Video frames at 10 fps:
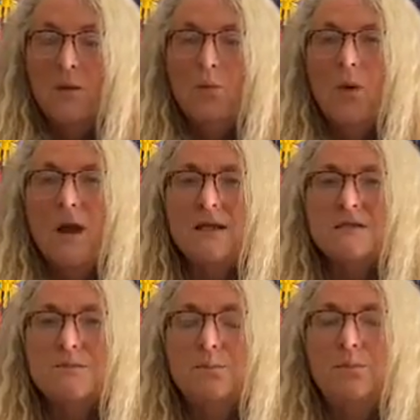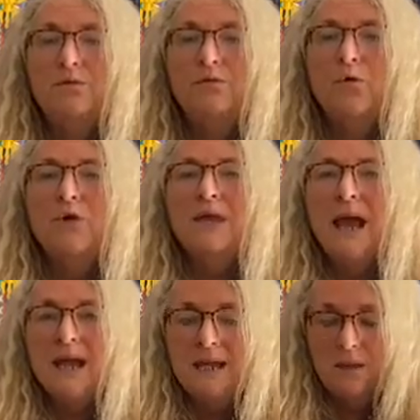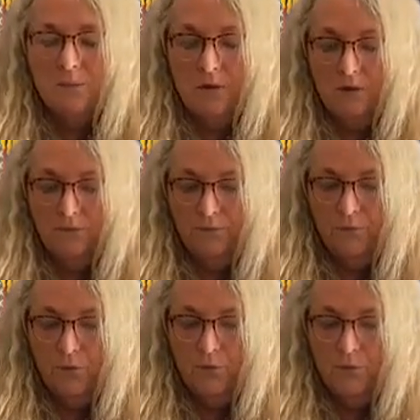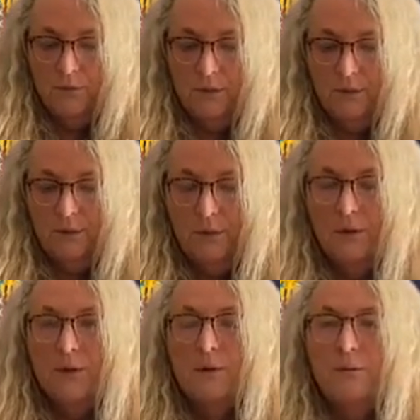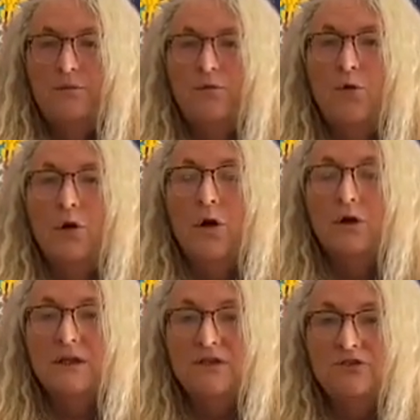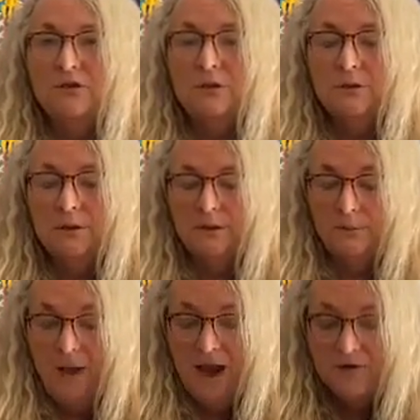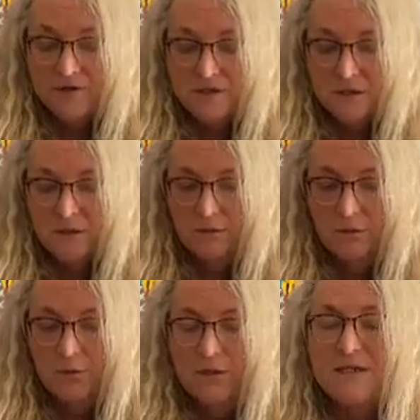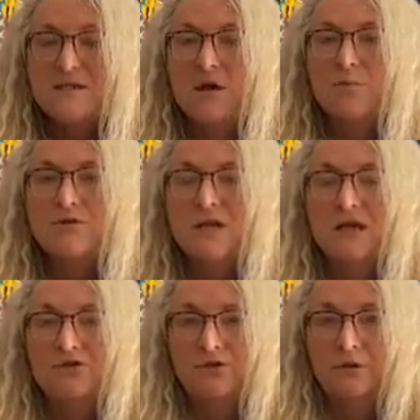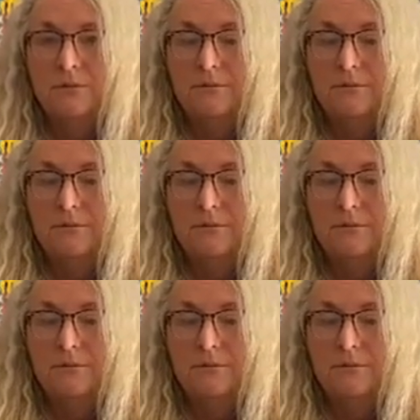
white before name and form, before cognition, comparison, or interpretation.